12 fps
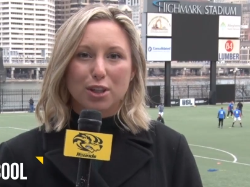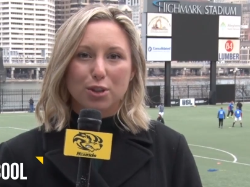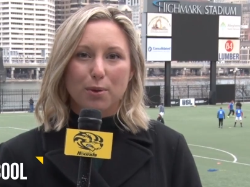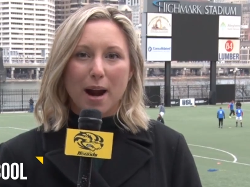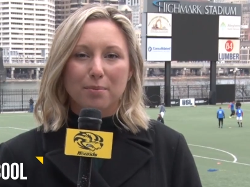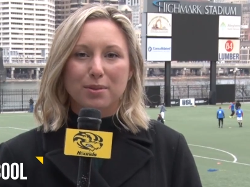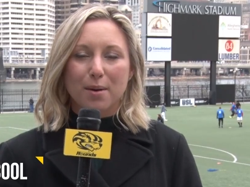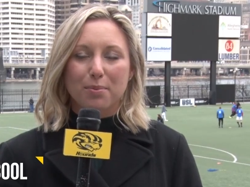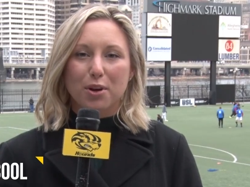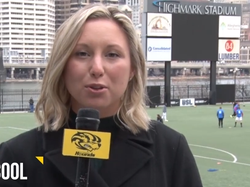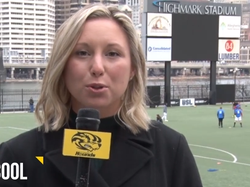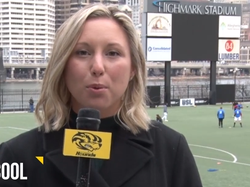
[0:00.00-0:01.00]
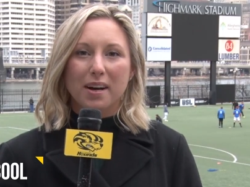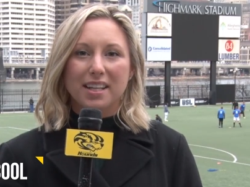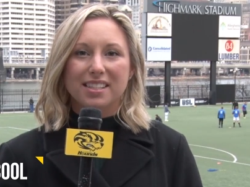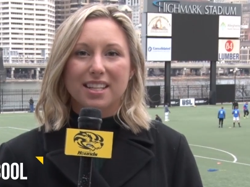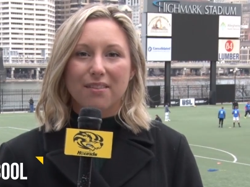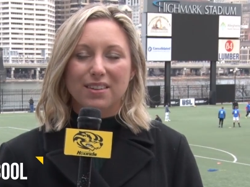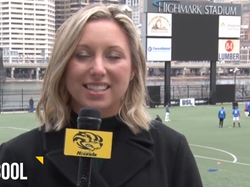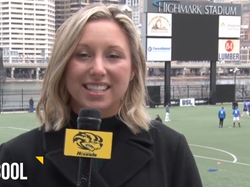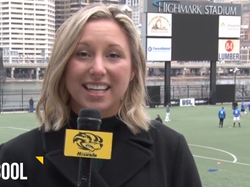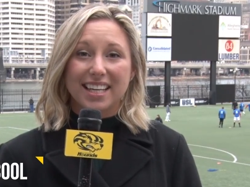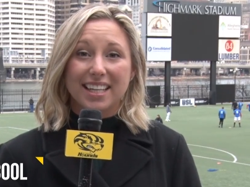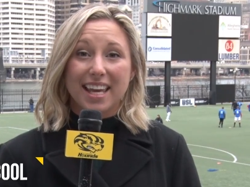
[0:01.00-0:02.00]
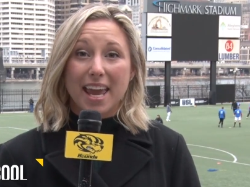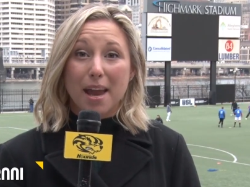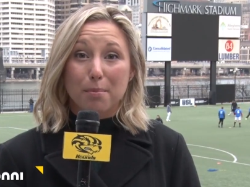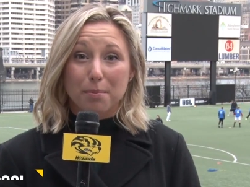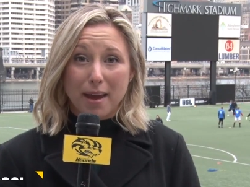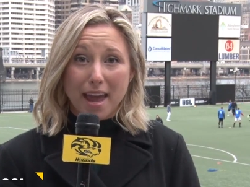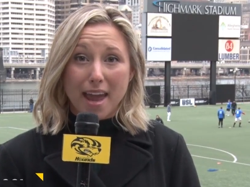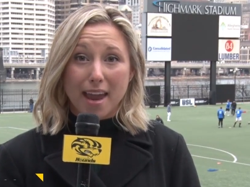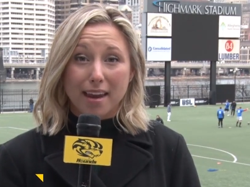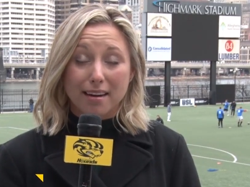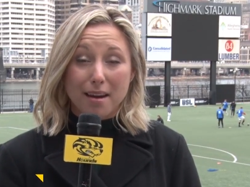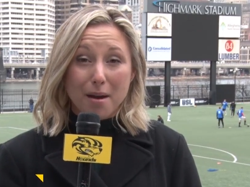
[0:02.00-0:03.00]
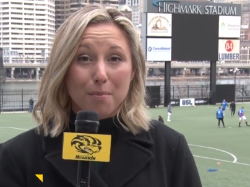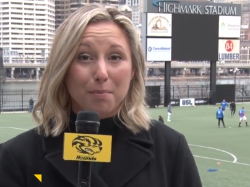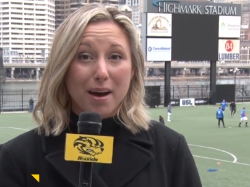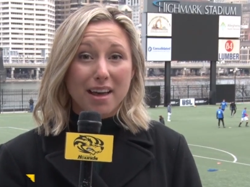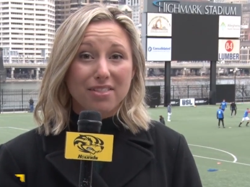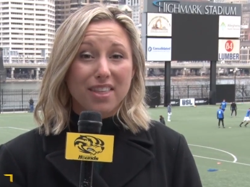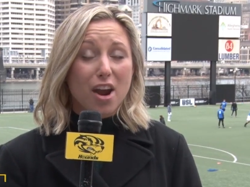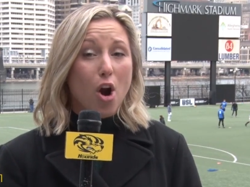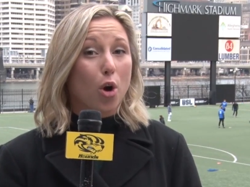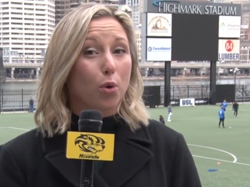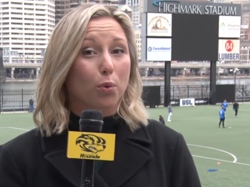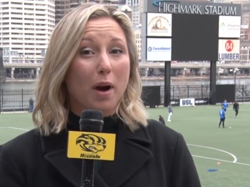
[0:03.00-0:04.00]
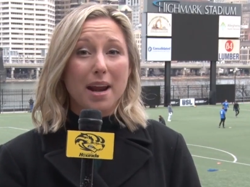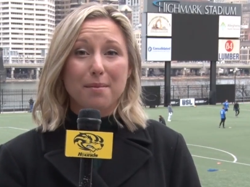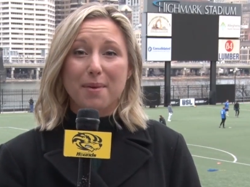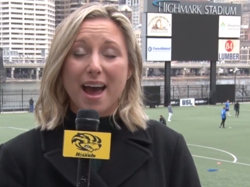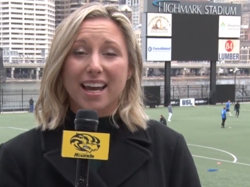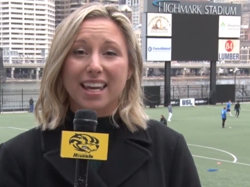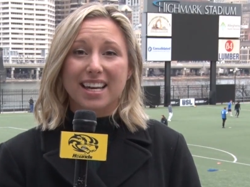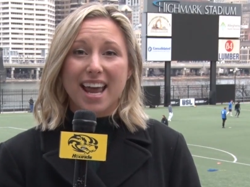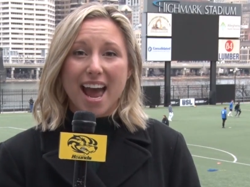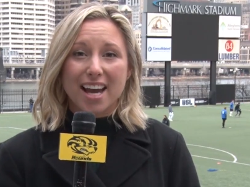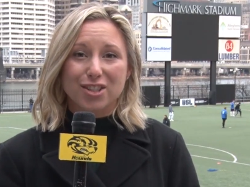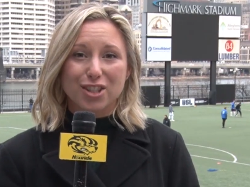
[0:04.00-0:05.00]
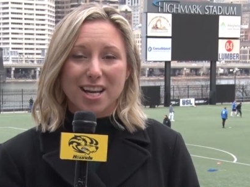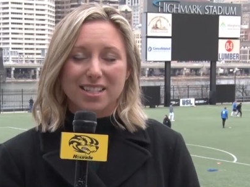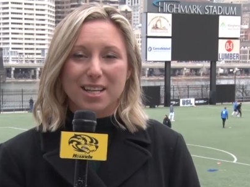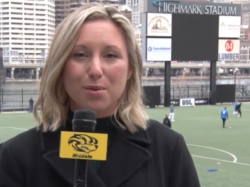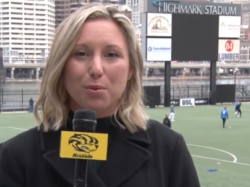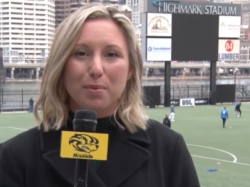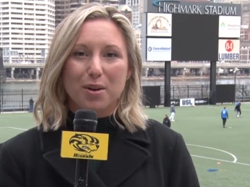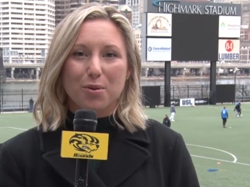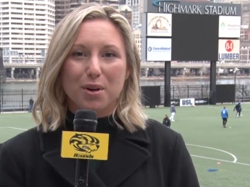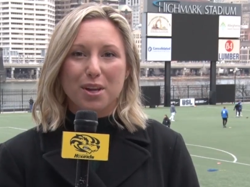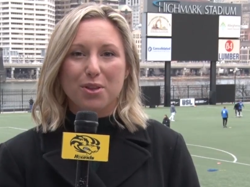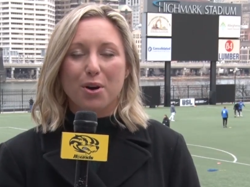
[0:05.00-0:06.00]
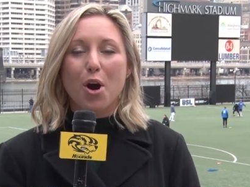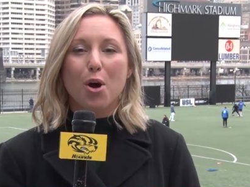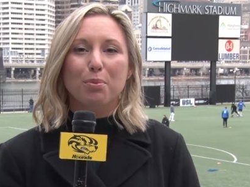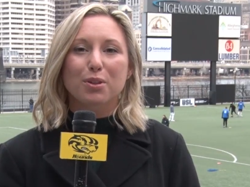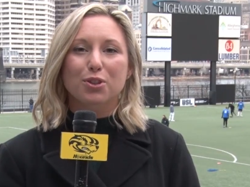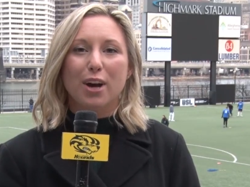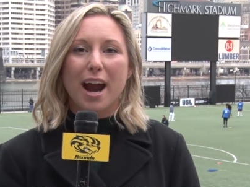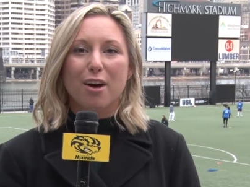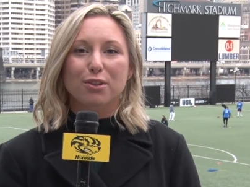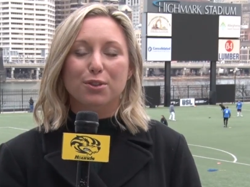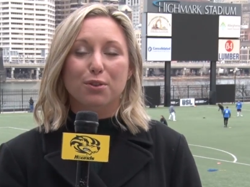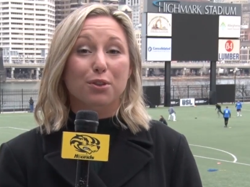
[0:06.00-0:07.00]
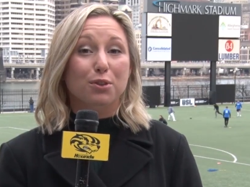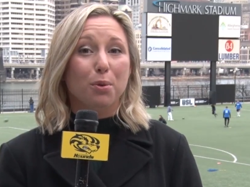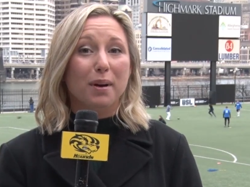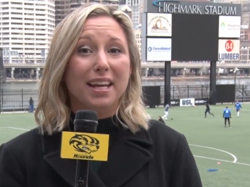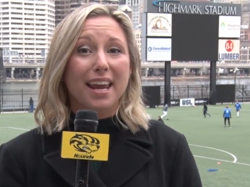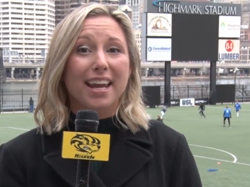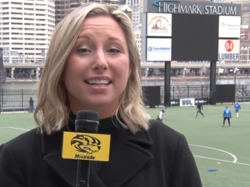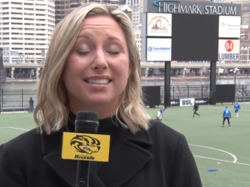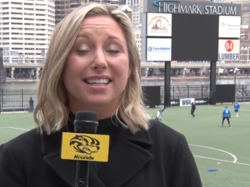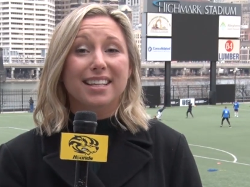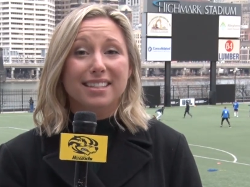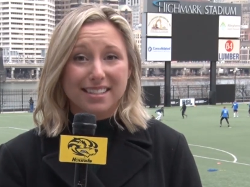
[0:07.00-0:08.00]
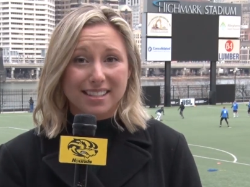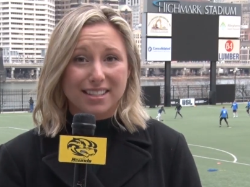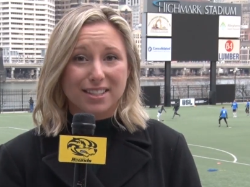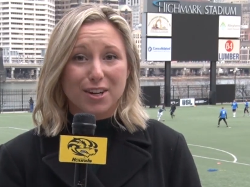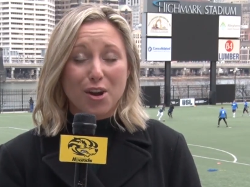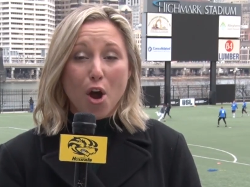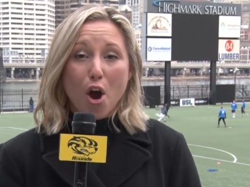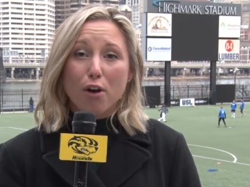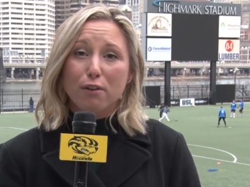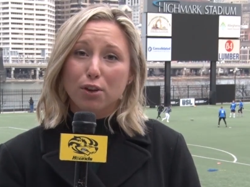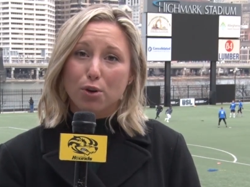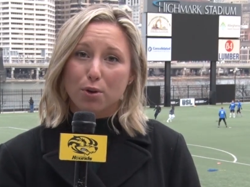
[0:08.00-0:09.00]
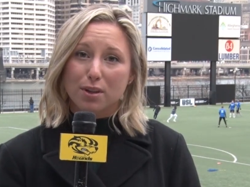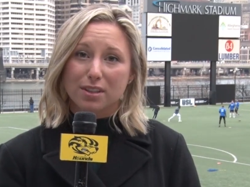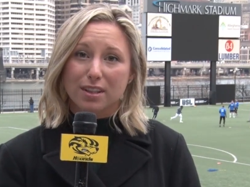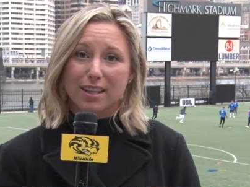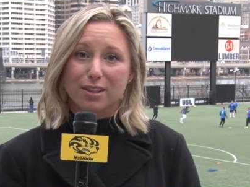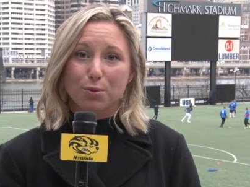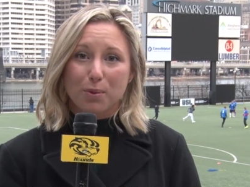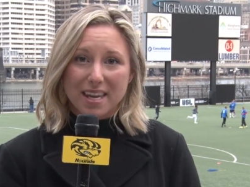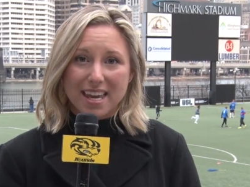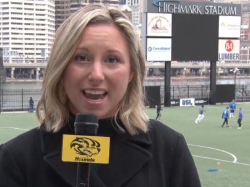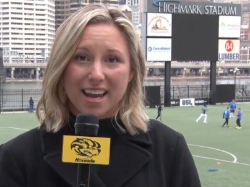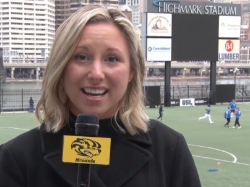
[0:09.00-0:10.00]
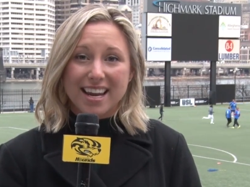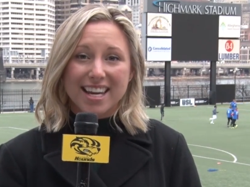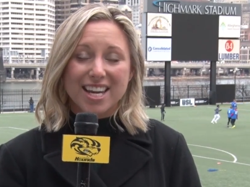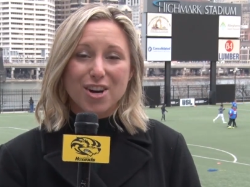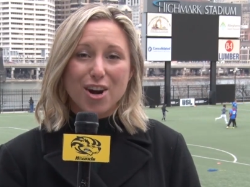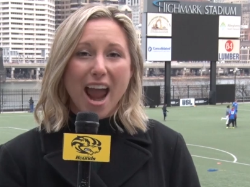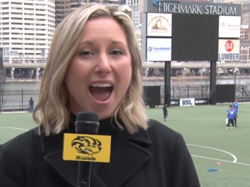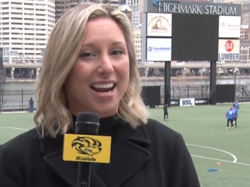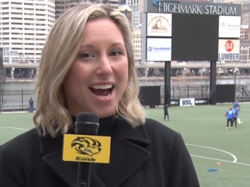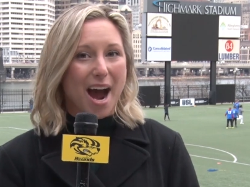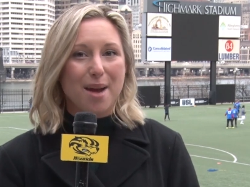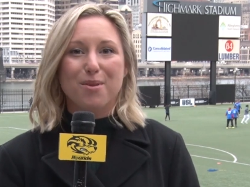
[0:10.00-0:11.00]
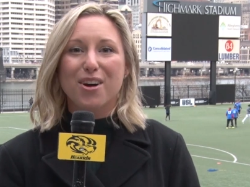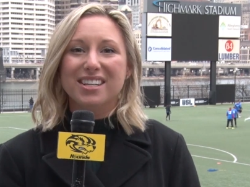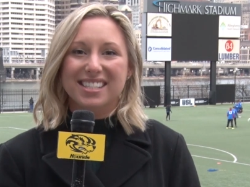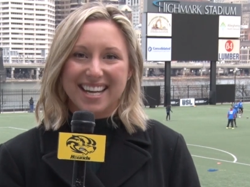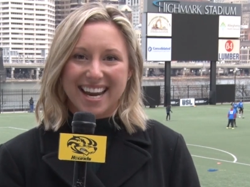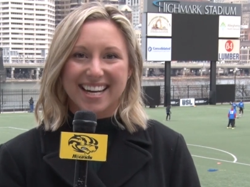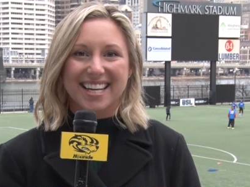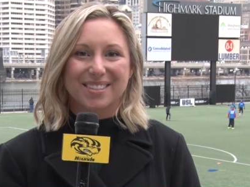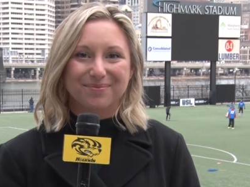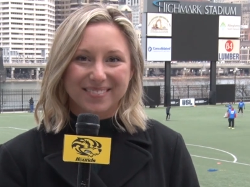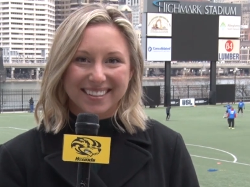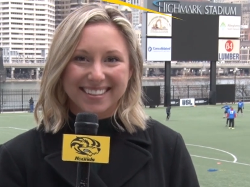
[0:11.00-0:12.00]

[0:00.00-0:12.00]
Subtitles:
just wrapped up their 2017 campaign, but they are right back in action as they will be holding their open tryouts for the 2018 season over the course of this weekend here at Highmark Stadium.